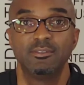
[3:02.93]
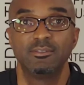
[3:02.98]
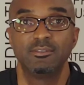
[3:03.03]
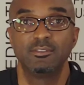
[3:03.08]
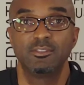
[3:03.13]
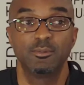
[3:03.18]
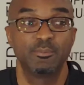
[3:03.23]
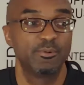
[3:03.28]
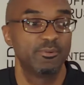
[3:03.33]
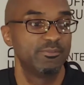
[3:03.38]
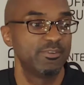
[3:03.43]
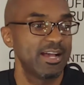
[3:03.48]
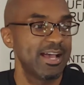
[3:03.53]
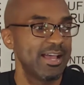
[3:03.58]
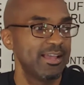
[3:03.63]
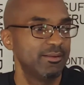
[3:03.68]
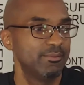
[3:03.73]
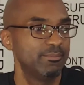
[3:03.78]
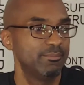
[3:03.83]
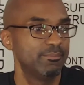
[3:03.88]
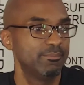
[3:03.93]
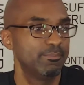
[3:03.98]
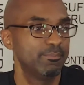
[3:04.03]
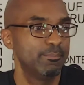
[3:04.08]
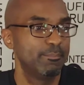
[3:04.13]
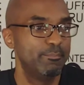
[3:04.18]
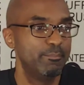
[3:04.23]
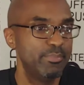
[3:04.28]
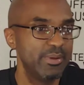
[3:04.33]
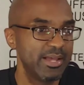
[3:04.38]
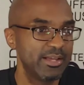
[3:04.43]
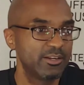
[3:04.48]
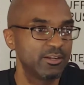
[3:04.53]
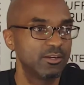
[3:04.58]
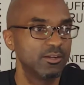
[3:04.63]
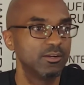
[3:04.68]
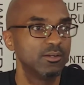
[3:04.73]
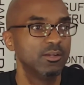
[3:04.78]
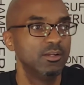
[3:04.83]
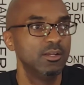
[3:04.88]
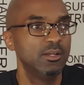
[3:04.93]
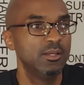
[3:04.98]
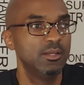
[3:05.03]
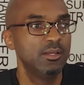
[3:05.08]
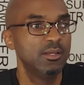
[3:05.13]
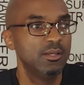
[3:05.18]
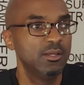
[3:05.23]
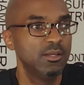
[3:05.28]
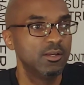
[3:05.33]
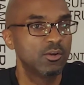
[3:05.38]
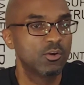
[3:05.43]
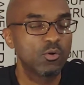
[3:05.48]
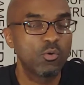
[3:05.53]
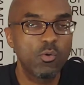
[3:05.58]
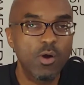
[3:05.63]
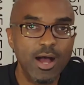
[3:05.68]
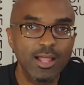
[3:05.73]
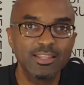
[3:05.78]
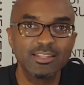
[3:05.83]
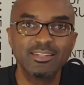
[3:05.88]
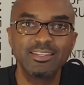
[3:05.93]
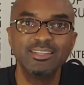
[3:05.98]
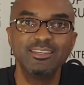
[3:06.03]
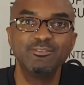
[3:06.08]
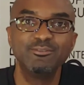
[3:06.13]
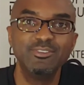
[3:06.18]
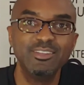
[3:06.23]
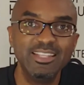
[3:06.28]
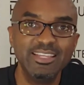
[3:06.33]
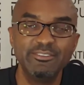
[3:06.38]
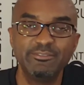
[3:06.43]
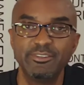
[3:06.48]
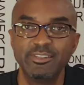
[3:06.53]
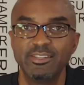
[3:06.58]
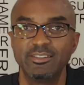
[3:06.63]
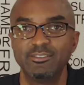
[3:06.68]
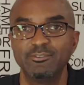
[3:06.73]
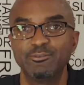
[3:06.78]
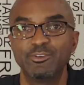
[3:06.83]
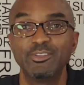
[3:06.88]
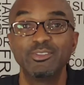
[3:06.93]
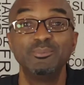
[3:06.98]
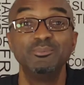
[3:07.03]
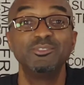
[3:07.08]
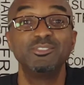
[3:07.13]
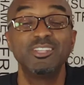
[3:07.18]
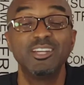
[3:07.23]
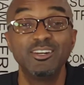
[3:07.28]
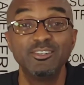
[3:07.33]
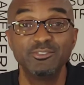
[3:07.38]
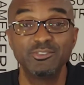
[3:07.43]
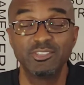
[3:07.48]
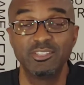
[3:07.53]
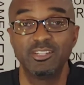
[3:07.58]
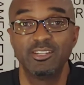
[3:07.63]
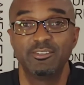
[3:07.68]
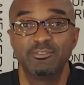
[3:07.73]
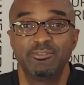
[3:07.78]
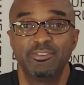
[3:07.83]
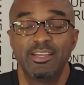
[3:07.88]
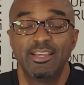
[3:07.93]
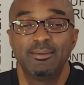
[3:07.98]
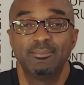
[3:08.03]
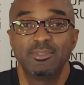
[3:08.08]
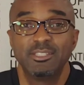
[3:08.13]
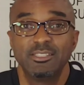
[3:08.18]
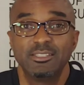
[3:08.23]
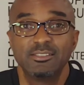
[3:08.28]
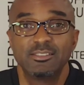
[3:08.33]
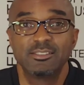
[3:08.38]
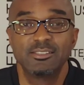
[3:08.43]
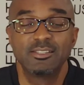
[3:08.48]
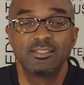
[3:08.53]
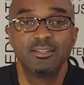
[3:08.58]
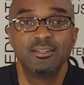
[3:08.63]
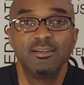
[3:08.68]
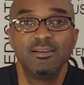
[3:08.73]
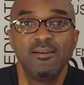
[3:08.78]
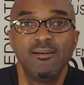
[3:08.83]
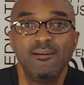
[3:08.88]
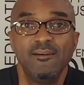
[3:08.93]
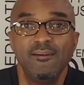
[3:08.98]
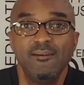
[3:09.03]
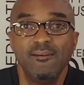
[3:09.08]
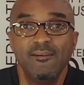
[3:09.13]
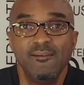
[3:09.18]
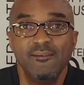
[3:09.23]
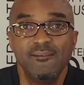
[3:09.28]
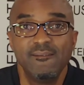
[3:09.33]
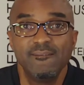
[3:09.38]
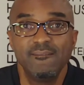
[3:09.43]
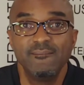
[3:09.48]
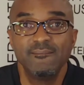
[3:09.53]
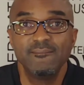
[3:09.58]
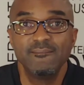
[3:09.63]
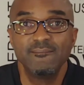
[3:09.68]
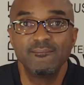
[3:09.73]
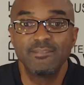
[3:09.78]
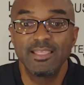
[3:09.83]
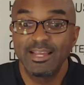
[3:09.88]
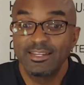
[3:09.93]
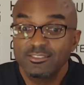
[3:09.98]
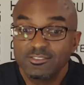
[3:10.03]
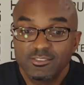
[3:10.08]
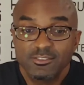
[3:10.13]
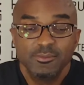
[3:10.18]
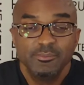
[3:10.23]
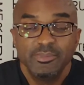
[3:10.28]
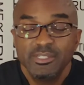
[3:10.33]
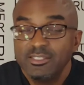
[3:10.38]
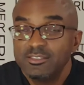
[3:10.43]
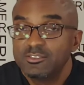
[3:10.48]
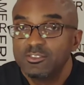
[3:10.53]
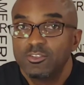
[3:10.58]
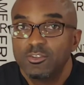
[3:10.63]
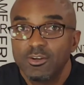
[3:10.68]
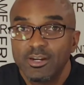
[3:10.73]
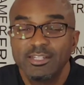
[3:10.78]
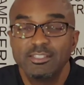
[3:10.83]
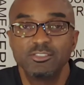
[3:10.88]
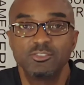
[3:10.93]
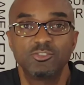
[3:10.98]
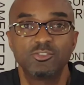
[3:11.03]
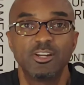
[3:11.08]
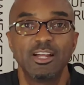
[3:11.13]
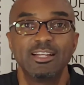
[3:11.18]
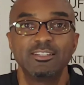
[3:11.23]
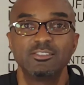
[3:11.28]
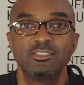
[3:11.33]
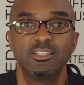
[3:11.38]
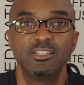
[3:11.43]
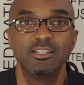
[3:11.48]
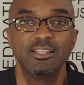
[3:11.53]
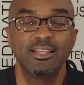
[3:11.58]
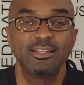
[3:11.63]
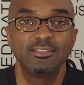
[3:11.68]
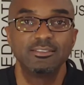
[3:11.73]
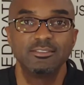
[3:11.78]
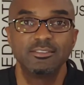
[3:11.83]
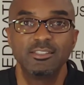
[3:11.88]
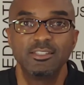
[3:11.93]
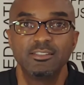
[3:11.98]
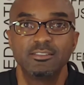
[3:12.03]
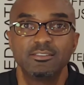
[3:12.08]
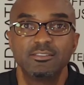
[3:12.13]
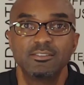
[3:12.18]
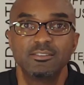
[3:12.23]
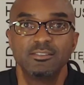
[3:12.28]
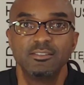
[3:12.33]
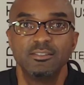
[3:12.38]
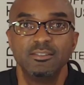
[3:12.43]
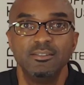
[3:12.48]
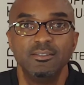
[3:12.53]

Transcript: to provide better quality of living for themselves and their families. That, to me, is the greatest tragedy that exists.